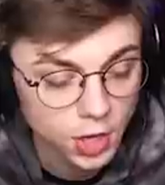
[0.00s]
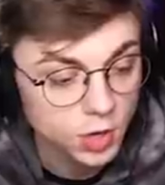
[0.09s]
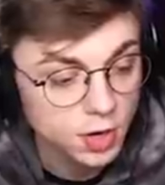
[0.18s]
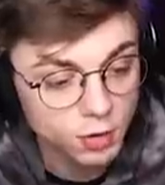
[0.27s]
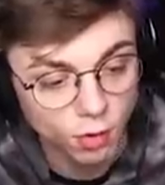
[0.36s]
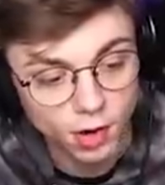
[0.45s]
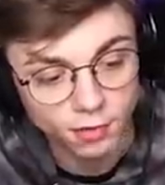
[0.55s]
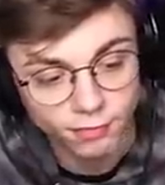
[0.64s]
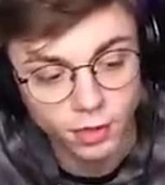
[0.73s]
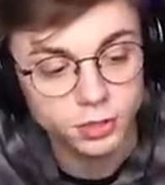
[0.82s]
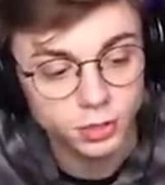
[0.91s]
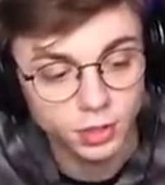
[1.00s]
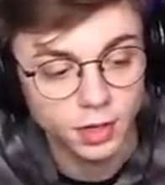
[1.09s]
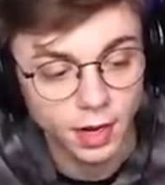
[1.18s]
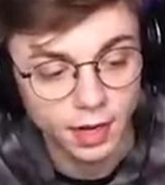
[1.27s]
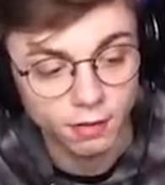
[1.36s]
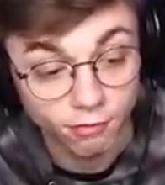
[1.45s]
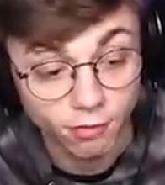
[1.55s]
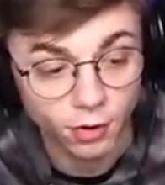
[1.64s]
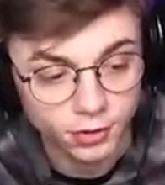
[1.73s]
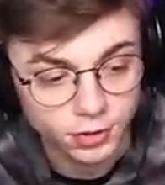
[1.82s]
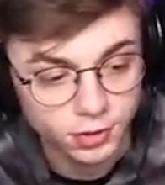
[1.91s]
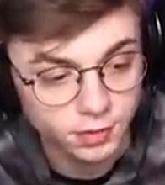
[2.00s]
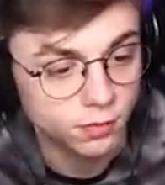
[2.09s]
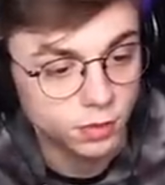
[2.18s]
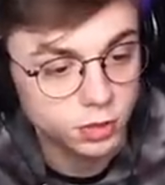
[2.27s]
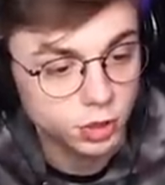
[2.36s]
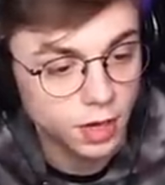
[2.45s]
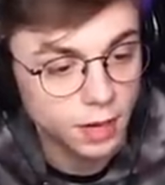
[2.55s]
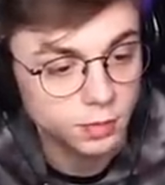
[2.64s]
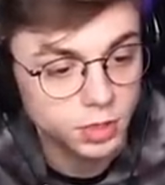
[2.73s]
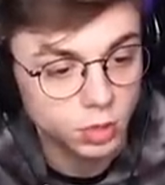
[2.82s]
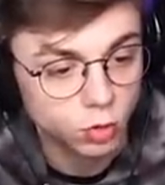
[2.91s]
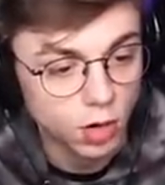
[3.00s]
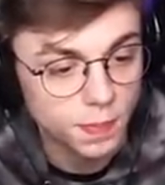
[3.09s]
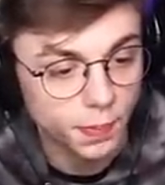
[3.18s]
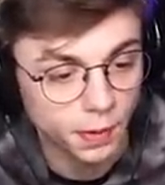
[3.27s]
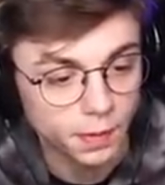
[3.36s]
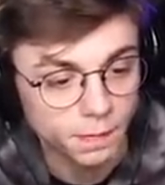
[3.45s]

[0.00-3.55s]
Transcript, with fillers: You need to run a function First, function MC Creeper.